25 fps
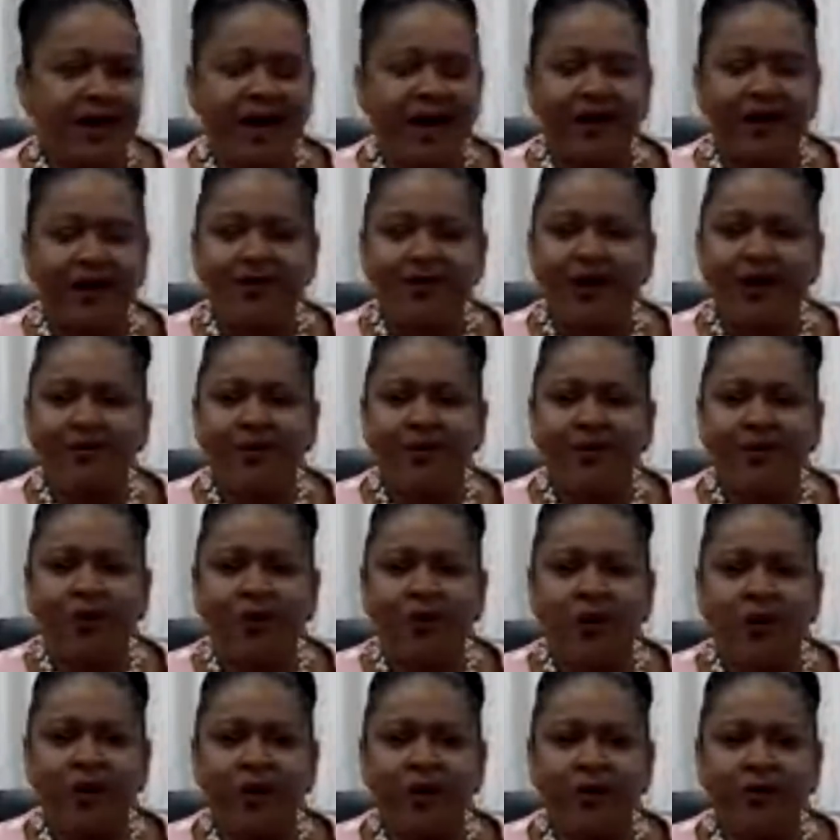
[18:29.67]
I remember
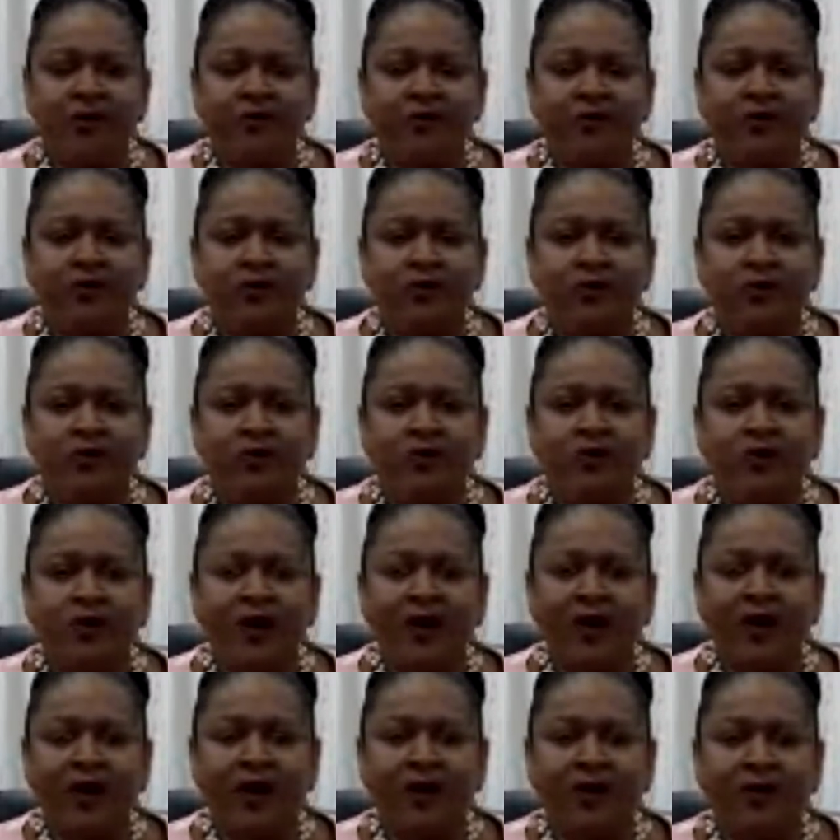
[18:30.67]
going to
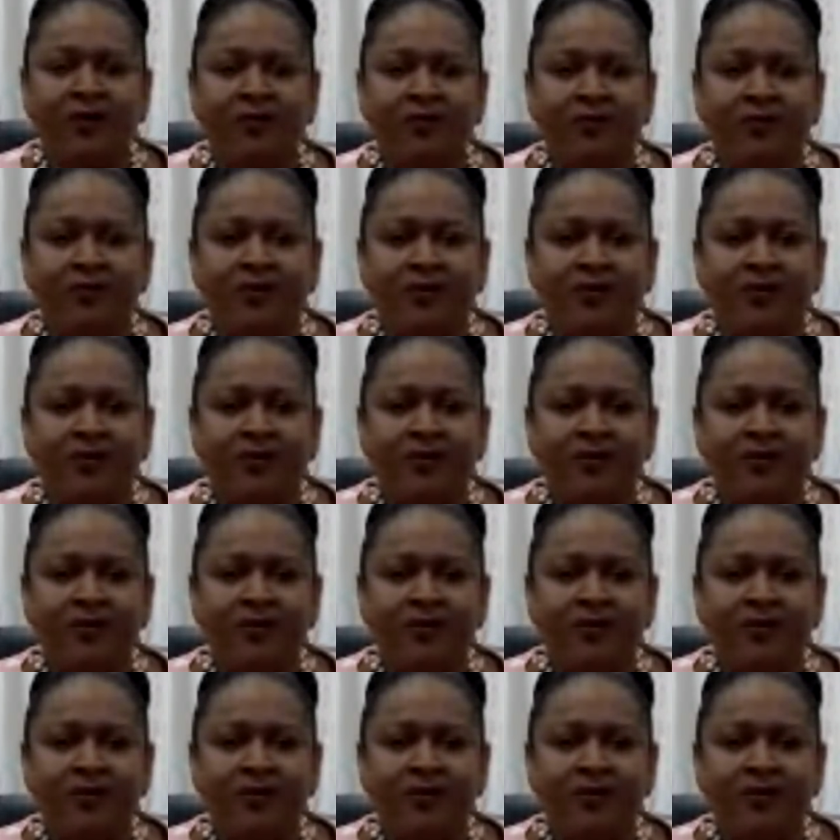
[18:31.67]
um,